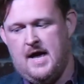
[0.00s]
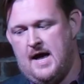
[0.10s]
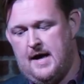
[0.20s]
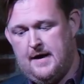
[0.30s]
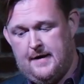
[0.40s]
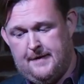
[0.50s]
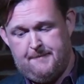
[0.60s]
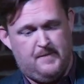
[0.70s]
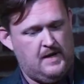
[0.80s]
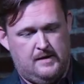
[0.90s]

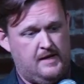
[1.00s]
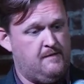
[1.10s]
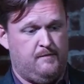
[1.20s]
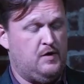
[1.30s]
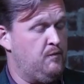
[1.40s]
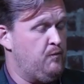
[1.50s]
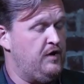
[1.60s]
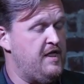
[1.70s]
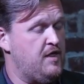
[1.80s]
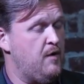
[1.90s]
and
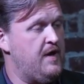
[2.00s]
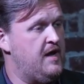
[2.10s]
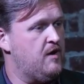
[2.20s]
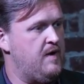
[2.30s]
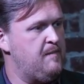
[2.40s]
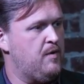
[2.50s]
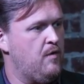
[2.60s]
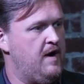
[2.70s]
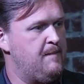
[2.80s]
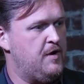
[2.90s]
really thought we had a great
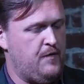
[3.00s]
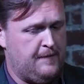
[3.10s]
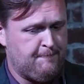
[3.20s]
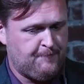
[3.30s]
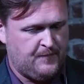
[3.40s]
program going.